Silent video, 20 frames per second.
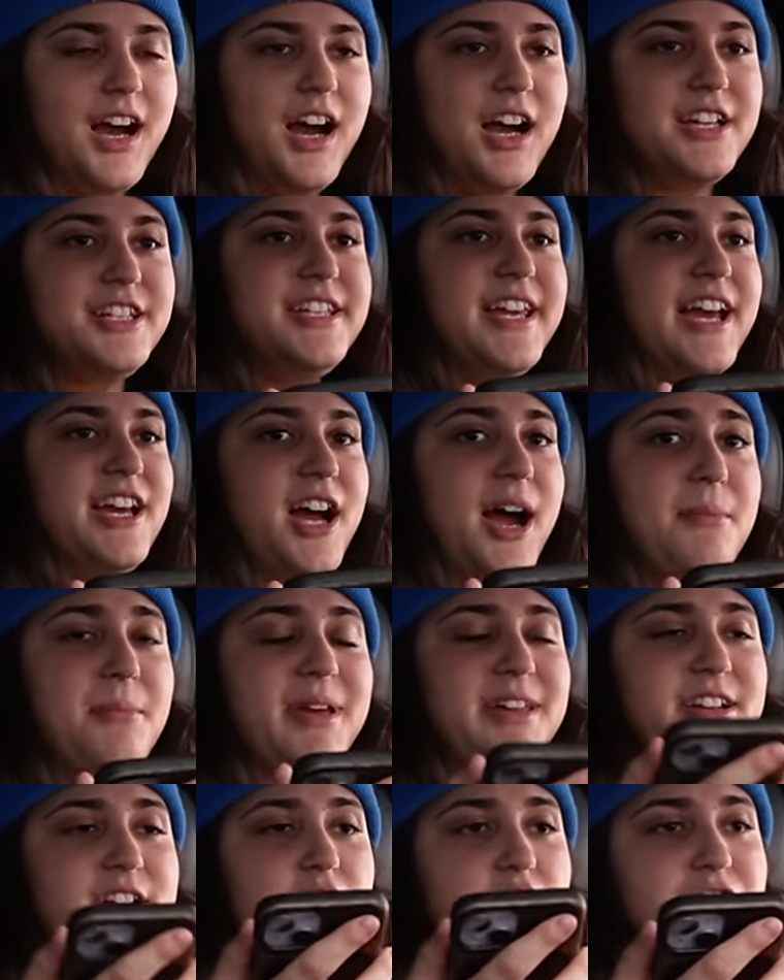Yeah, I
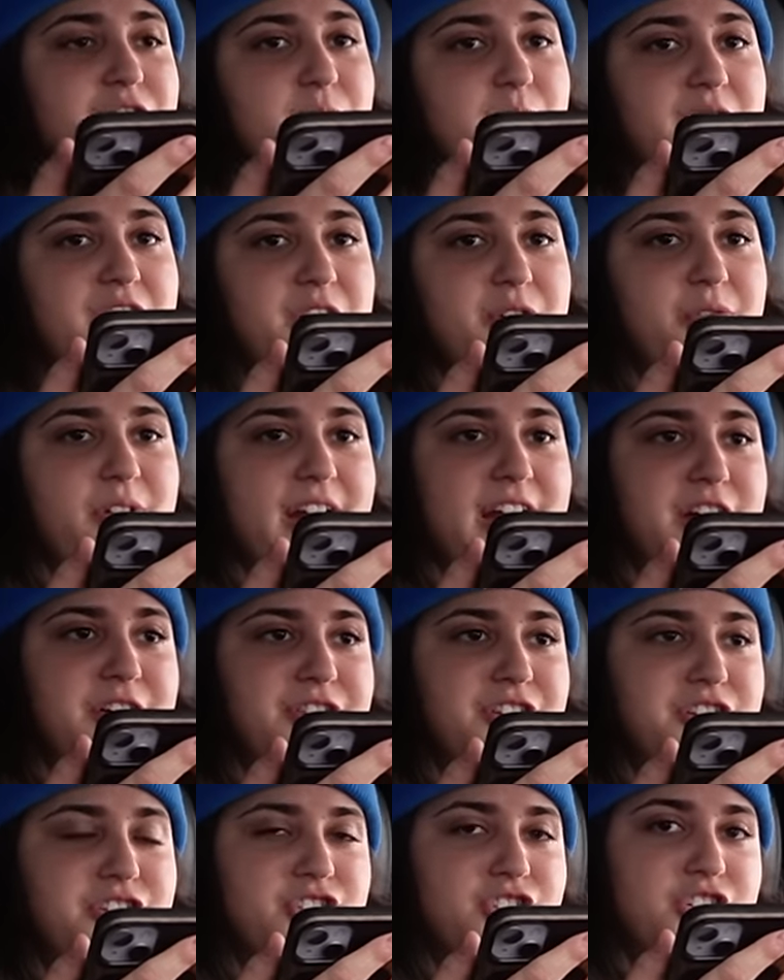made it all the way
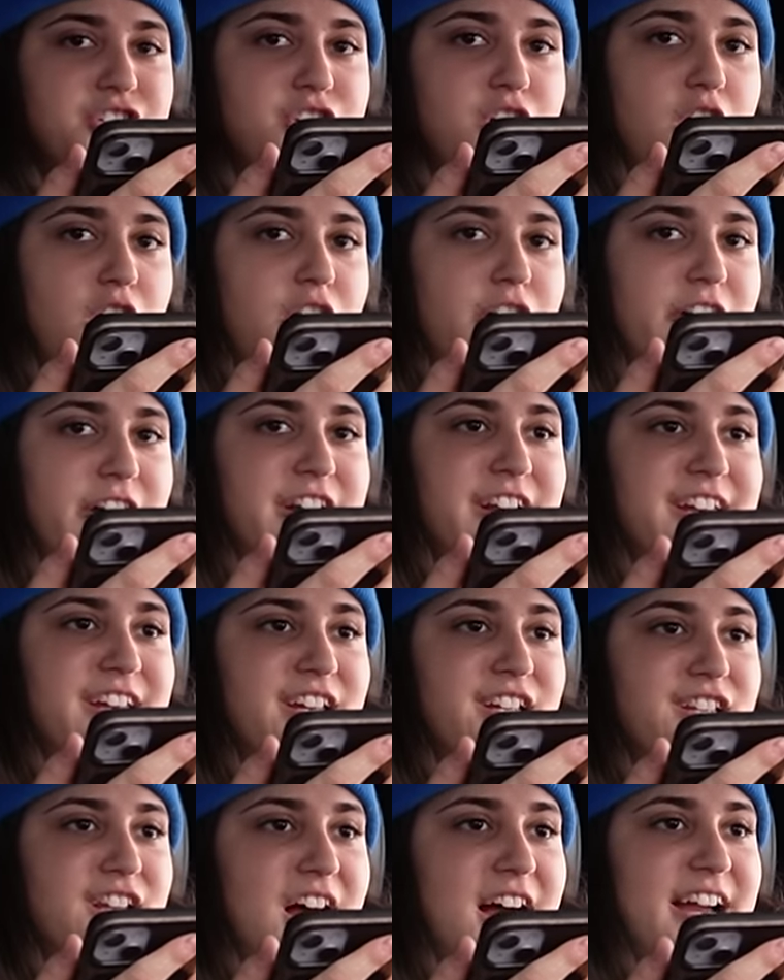around. There's just already
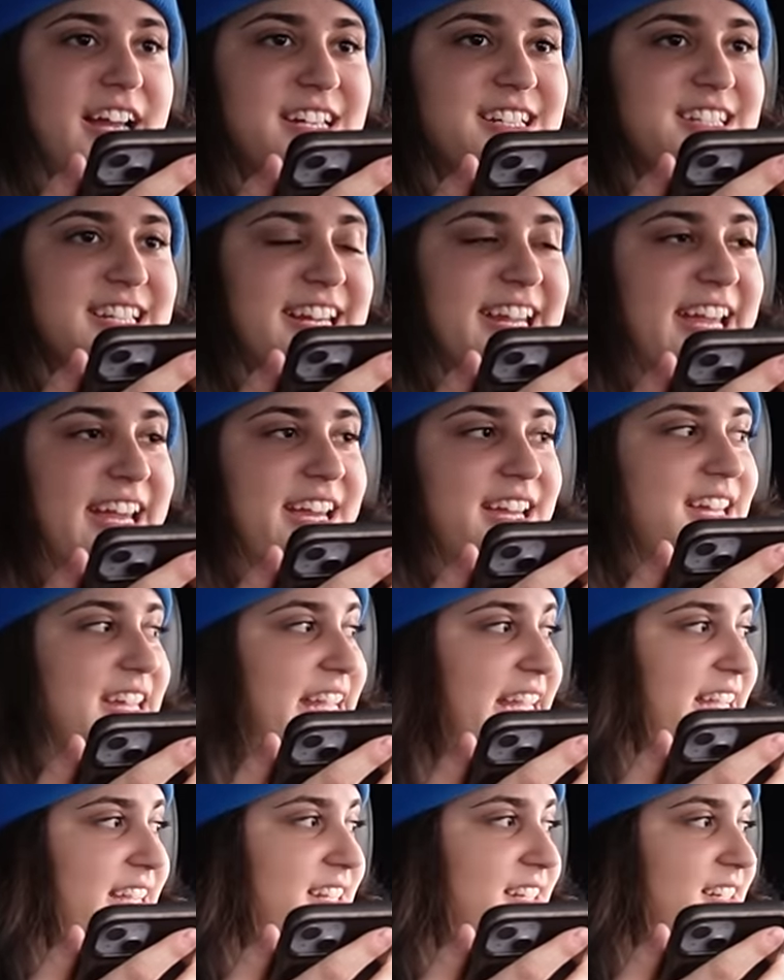a line to get
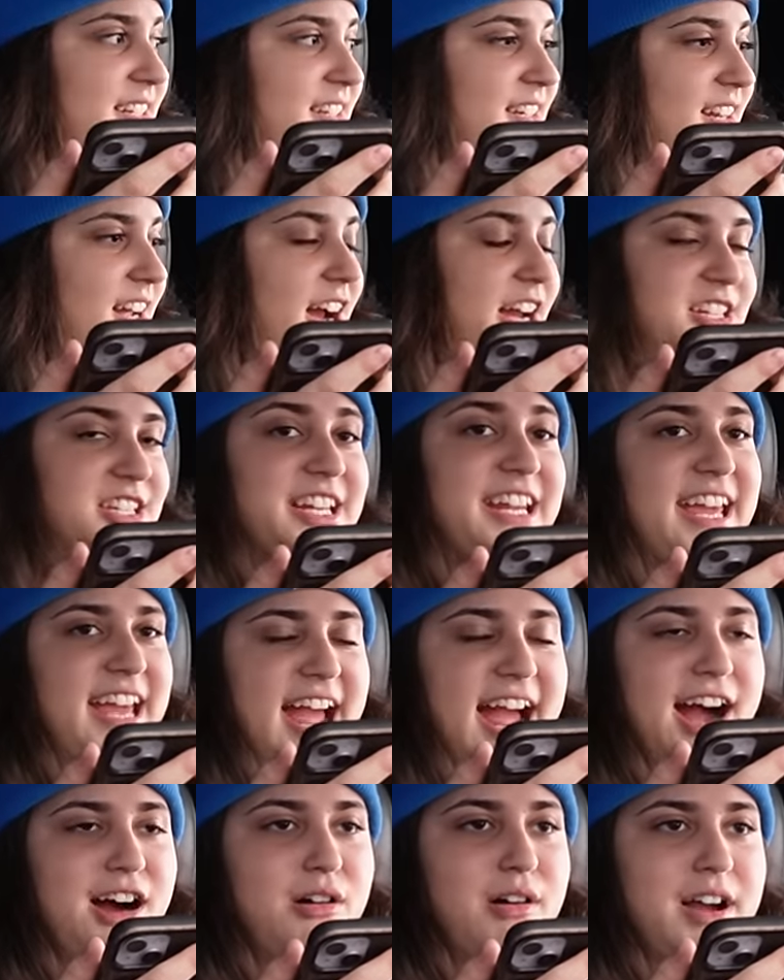in, to
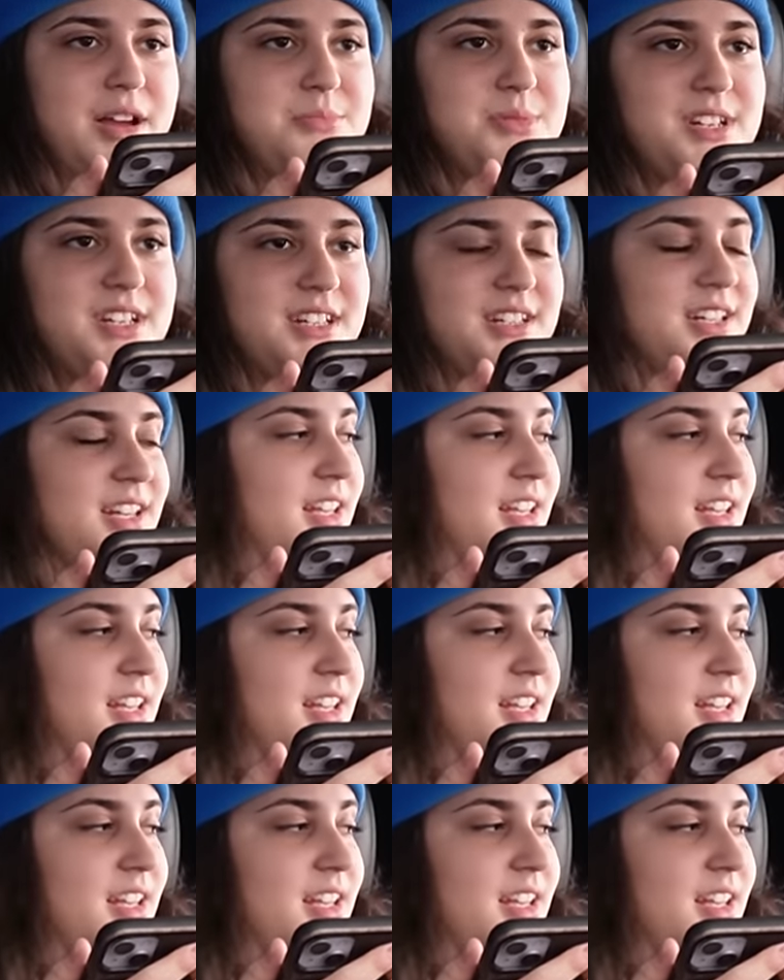get out, I mean.